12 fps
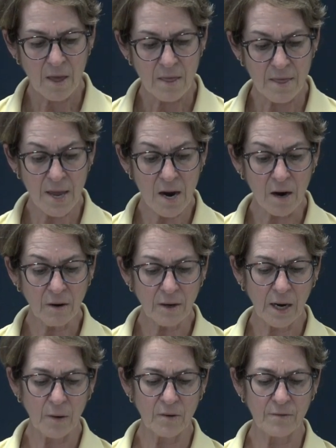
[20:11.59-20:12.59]
There,
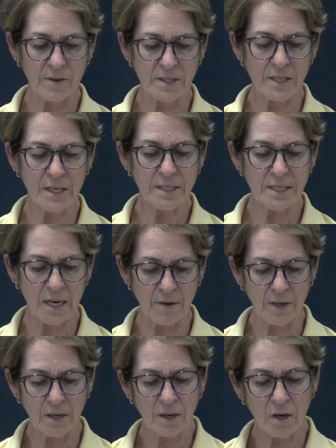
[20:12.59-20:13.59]
I would visit a
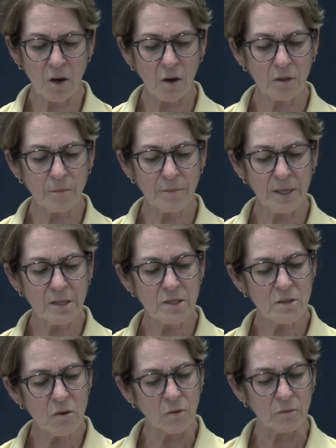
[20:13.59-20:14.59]
dairy called
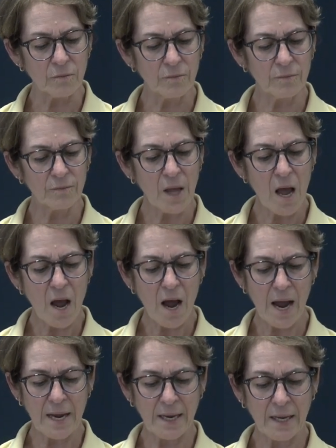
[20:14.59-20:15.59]
Pinzon.
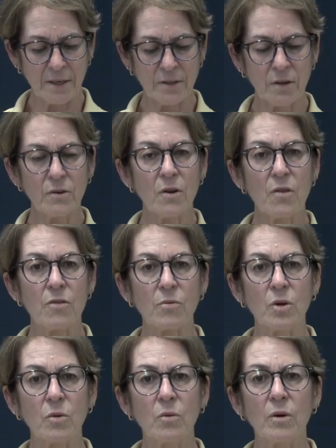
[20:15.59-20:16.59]
I entered
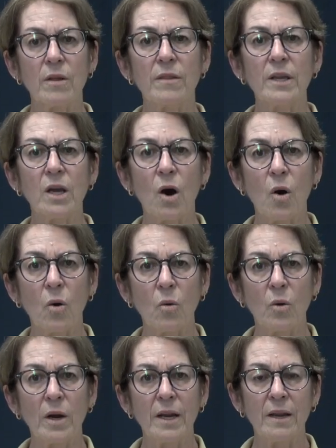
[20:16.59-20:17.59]
through the
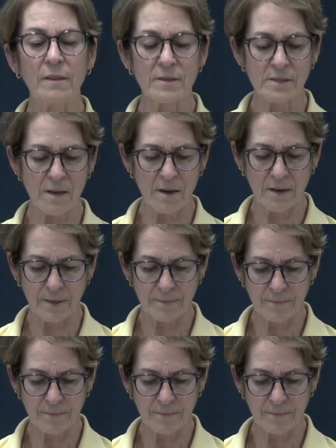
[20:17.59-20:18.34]
O in the sign.